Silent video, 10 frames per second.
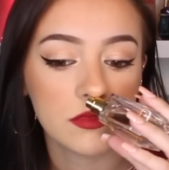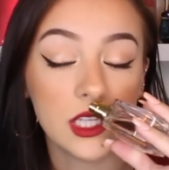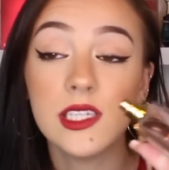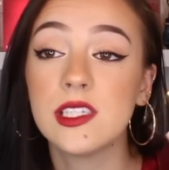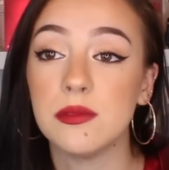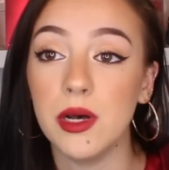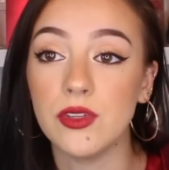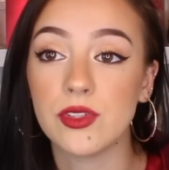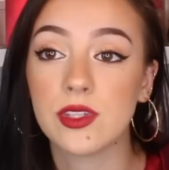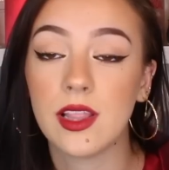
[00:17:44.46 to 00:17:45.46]
this
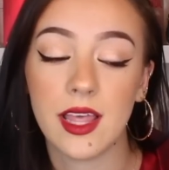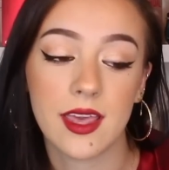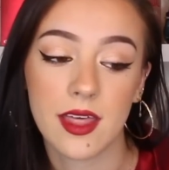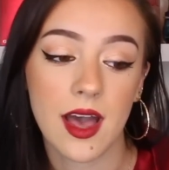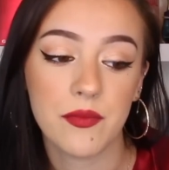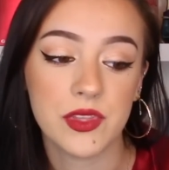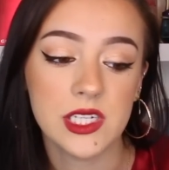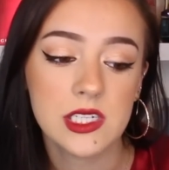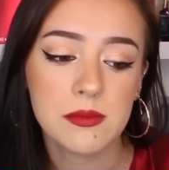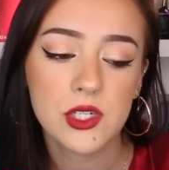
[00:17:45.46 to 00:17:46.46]
smells like that.
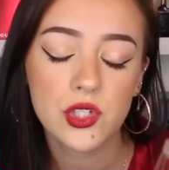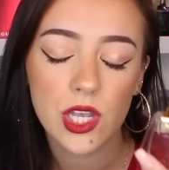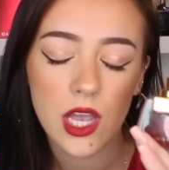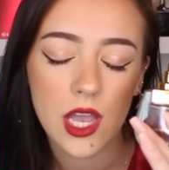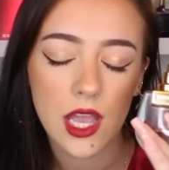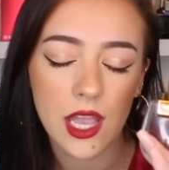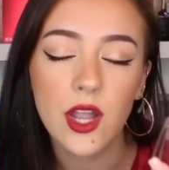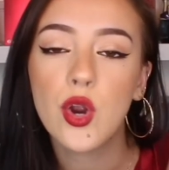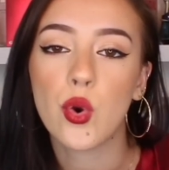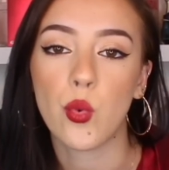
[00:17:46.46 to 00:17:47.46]
This smells
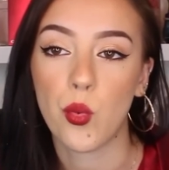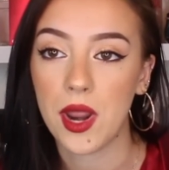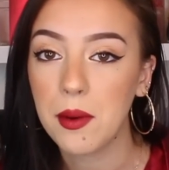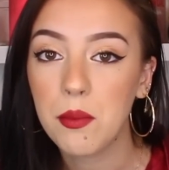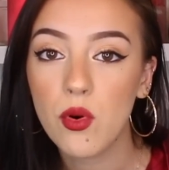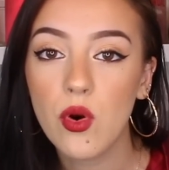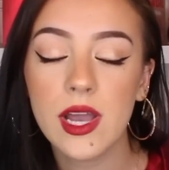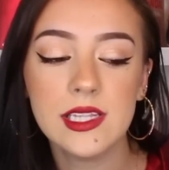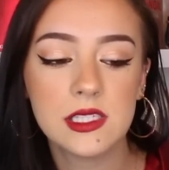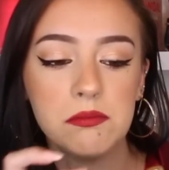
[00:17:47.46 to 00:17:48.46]
incredible.
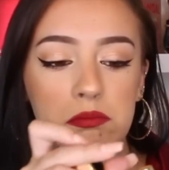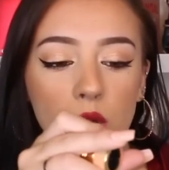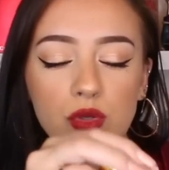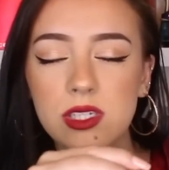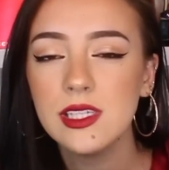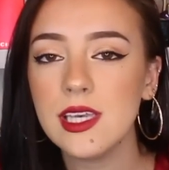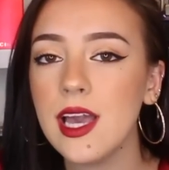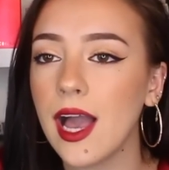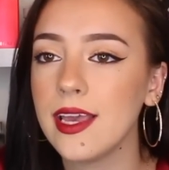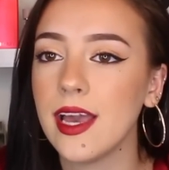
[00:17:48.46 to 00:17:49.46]
It's mostly,
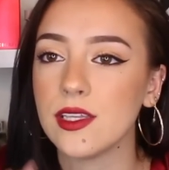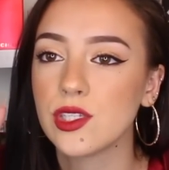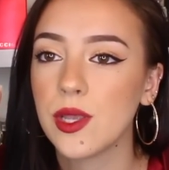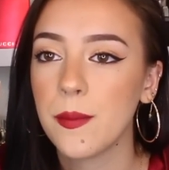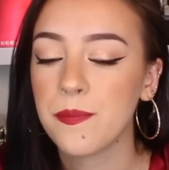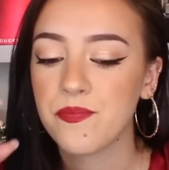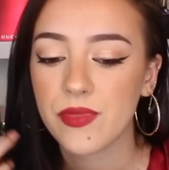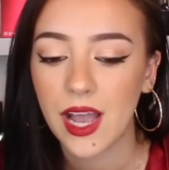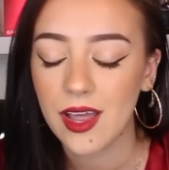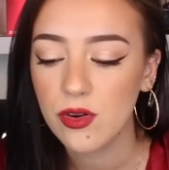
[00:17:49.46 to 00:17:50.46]
I guess,
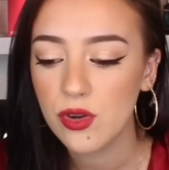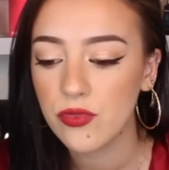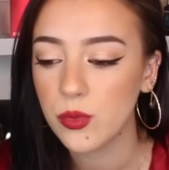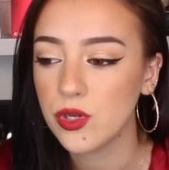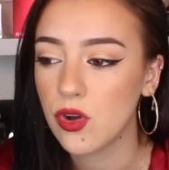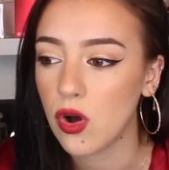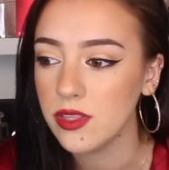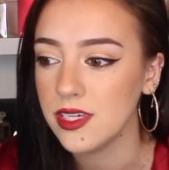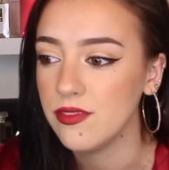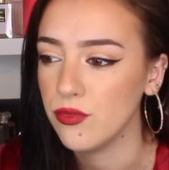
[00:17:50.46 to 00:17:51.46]
I don't know if I would
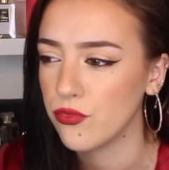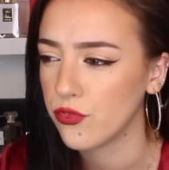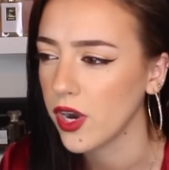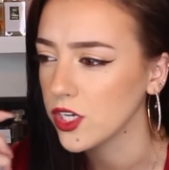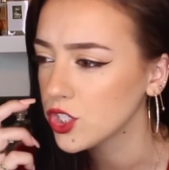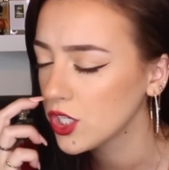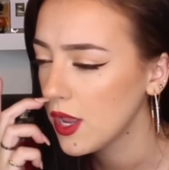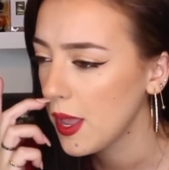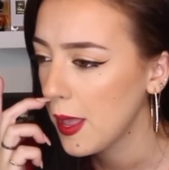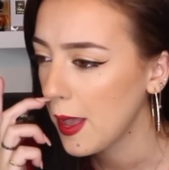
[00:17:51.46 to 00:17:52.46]
call it even fresh.
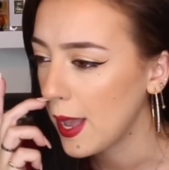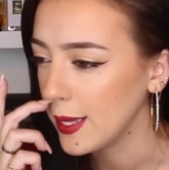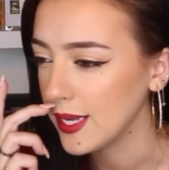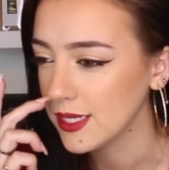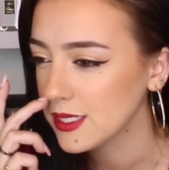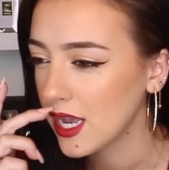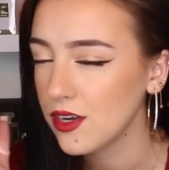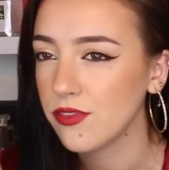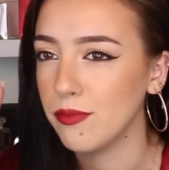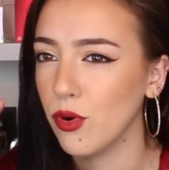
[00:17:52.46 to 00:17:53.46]
I guess
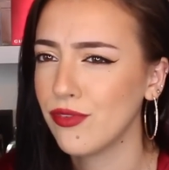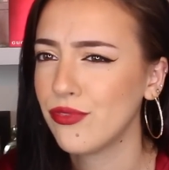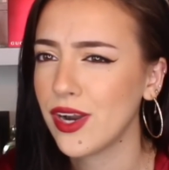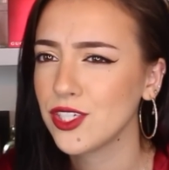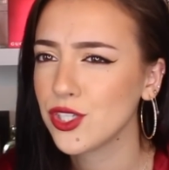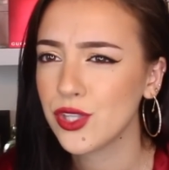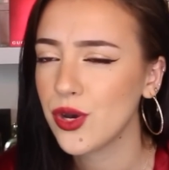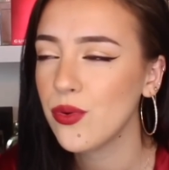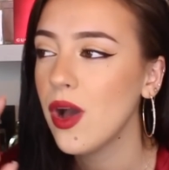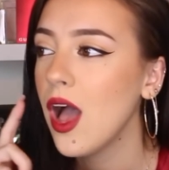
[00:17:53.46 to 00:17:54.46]
kind of more fresh
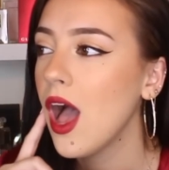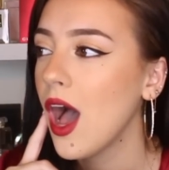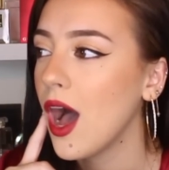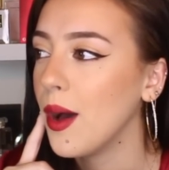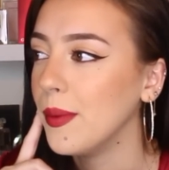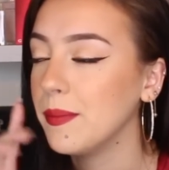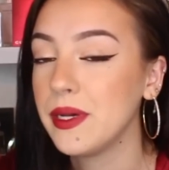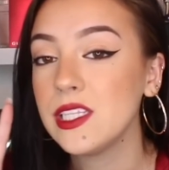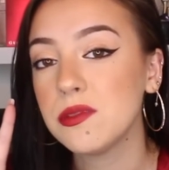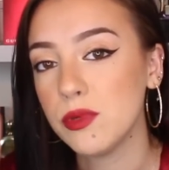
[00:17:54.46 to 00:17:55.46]
though,
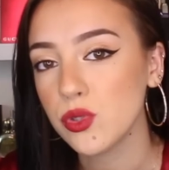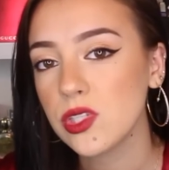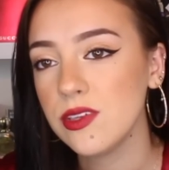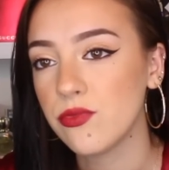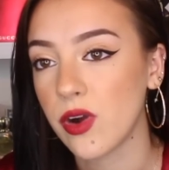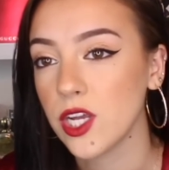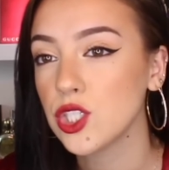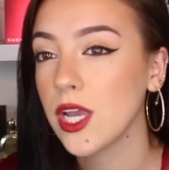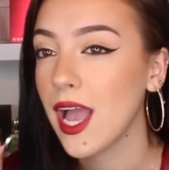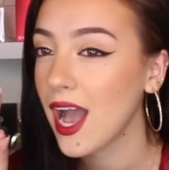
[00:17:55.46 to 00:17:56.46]
but it's mostly
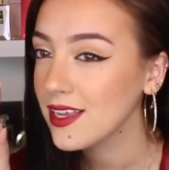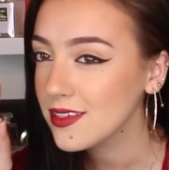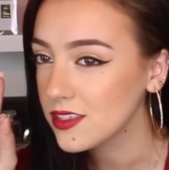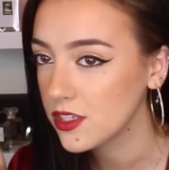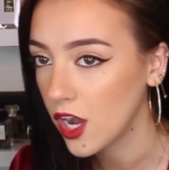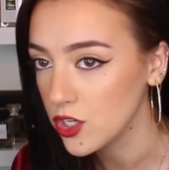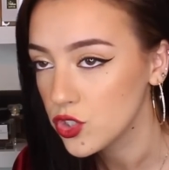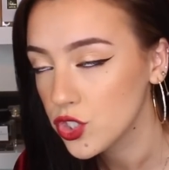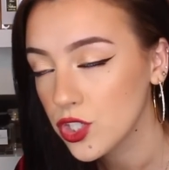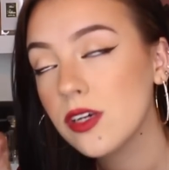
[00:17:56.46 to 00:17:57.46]
fresh. It has a
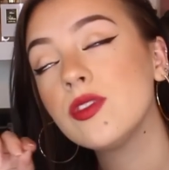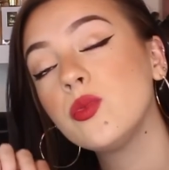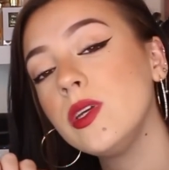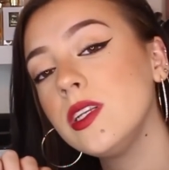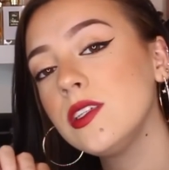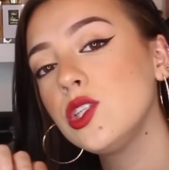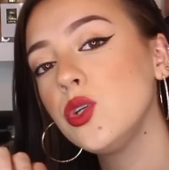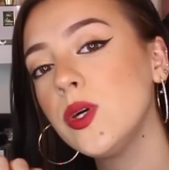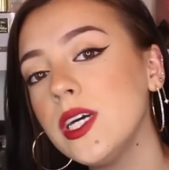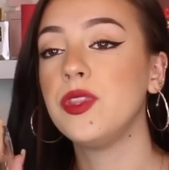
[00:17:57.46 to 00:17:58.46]
touch of sweetness
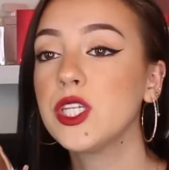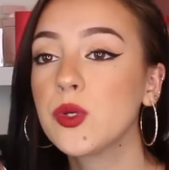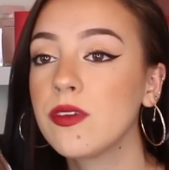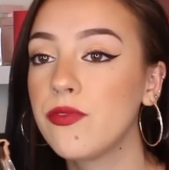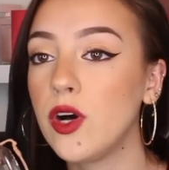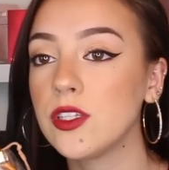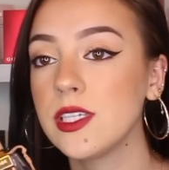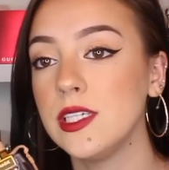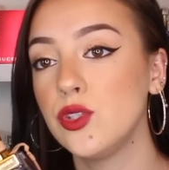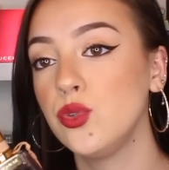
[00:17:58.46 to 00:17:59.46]
to it. This one falls
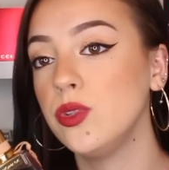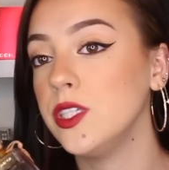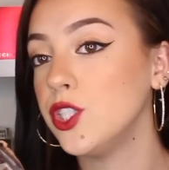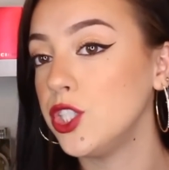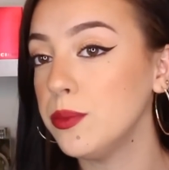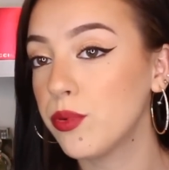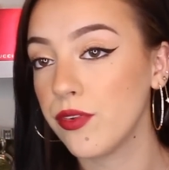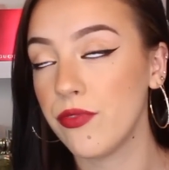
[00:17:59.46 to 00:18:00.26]
into the Chypre